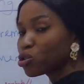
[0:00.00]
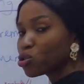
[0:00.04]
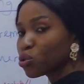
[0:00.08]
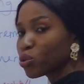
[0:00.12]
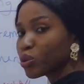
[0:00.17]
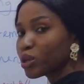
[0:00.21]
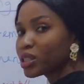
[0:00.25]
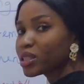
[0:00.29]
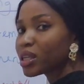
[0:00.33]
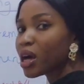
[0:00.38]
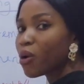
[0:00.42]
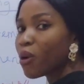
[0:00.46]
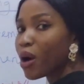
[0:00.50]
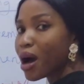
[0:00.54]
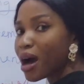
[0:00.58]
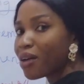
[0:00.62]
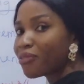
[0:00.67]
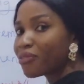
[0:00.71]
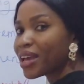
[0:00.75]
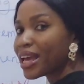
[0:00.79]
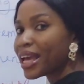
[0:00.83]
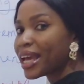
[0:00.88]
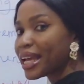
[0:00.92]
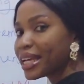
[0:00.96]
to it, I'll
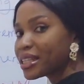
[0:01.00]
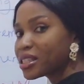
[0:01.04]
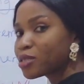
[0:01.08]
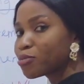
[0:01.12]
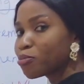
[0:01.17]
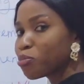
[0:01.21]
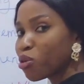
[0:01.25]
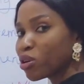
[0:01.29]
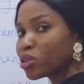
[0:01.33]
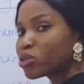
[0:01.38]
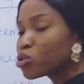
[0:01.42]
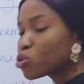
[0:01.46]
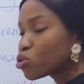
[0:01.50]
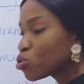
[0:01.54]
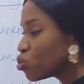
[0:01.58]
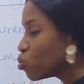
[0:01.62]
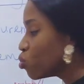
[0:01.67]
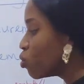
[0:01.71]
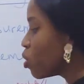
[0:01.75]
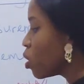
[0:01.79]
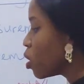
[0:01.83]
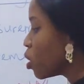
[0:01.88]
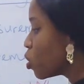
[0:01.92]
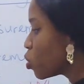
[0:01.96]
have
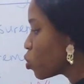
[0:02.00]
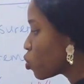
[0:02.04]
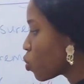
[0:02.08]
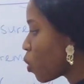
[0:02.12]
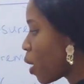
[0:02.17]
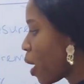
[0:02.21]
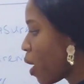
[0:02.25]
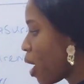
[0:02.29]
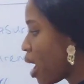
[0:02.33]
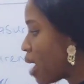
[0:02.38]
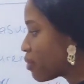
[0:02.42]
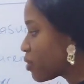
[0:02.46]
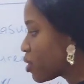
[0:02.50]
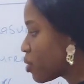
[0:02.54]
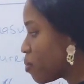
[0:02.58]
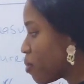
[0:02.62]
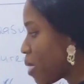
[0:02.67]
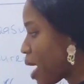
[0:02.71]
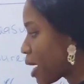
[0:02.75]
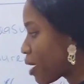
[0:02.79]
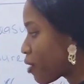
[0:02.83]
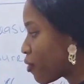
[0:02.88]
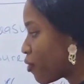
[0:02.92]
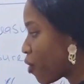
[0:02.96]
8.2. So I'll have to
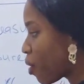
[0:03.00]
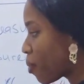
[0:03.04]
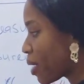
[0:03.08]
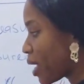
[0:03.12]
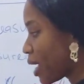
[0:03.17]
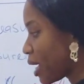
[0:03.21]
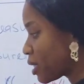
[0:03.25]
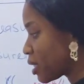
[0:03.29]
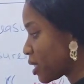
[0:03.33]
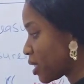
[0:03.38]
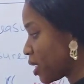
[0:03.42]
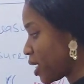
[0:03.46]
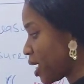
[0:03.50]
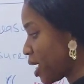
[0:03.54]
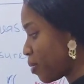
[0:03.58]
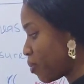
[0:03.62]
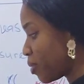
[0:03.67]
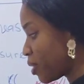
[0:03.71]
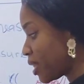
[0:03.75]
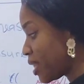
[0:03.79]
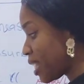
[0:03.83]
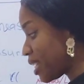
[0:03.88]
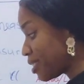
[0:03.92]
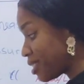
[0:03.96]
mark from here to here.
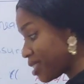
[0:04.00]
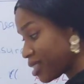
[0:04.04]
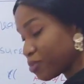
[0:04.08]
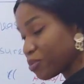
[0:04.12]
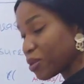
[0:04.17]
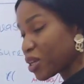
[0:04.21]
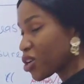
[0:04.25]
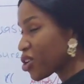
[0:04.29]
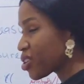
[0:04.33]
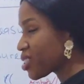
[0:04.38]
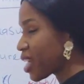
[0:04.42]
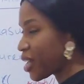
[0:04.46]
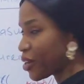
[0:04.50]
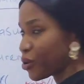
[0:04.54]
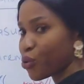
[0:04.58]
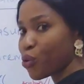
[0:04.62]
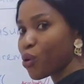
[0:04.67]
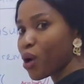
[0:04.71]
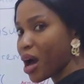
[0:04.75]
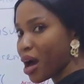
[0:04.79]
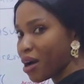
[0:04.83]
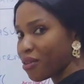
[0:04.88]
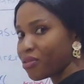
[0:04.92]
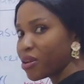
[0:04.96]
This is because I
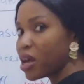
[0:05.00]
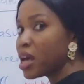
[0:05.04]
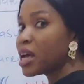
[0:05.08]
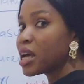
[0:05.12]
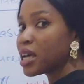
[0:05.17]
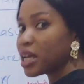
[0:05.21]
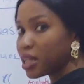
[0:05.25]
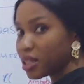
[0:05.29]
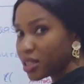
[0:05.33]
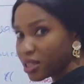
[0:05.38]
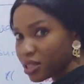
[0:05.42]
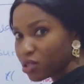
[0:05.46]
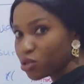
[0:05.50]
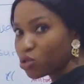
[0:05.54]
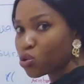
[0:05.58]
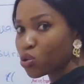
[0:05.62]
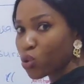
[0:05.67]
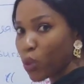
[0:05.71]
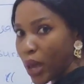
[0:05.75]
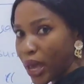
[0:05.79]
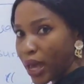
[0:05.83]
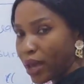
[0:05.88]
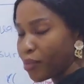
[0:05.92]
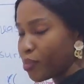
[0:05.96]
don't have a
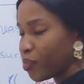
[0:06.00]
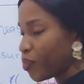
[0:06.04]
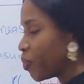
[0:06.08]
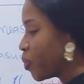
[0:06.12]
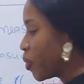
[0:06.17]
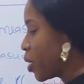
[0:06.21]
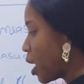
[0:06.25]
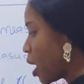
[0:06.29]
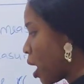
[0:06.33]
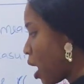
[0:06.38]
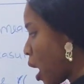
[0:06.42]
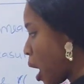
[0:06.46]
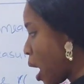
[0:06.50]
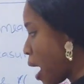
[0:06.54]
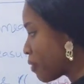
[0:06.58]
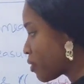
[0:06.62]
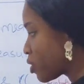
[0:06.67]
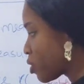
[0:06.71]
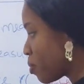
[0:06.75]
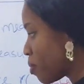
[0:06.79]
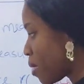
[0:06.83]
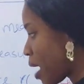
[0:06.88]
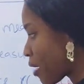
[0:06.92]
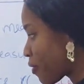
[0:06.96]
T-square. I have
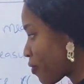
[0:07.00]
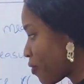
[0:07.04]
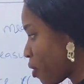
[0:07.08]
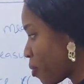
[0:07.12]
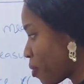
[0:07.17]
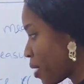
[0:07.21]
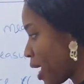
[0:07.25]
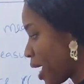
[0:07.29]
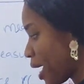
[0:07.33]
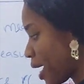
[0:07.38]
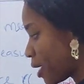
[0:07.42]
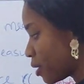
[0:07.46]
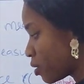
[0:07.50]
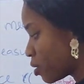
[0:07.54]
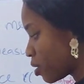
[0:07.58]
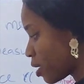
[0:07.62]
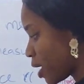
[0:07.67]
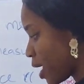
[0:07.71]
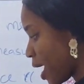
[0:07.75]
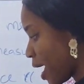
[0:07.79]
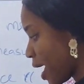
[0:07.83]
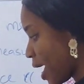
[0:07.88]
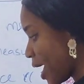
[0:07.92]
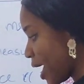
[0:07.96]
to mark from here to
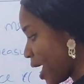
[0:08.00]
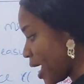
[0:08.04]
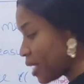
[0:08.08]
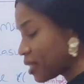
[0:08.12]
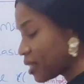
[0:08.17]
here